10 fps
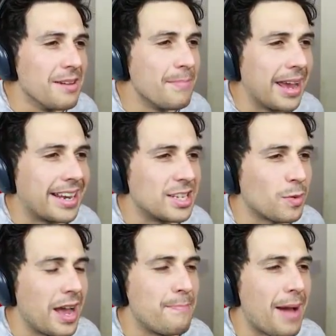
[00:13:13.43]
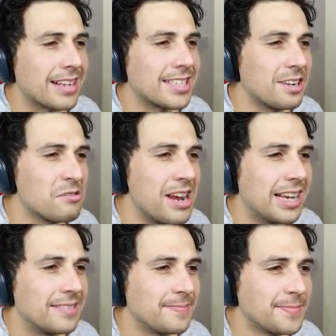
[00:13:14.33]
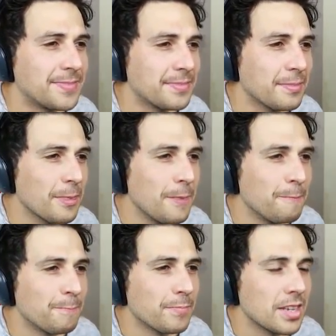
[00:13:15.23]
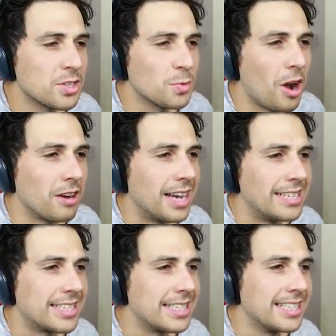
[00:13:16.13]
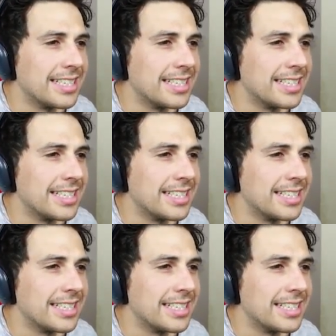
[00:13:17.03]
making his way back to the ring. Suarez.